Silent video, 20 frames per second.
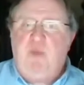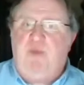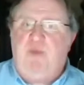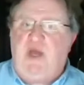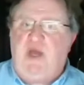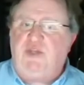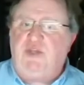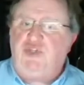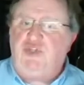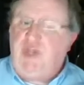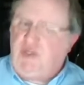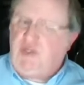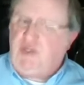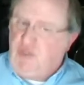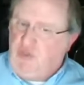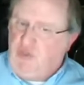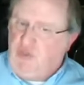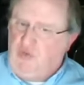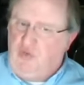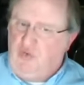But she,
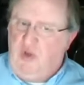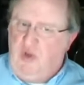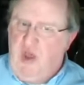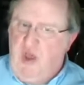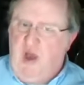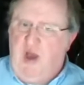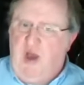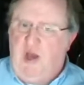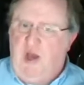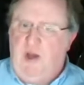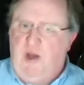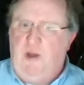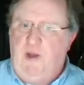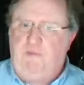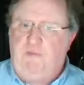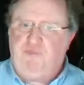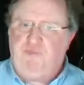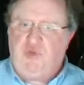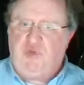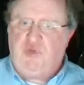too,
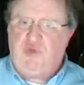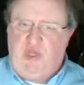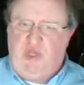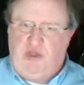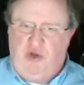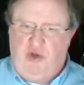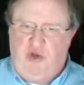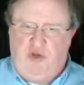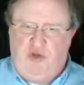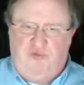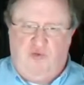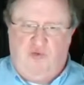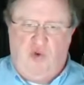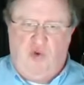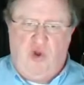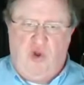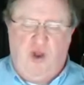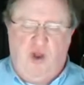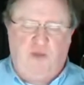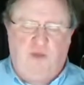she clerked
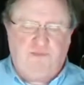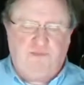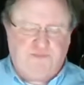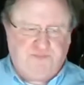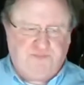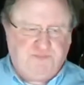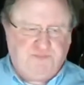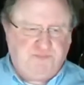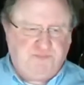for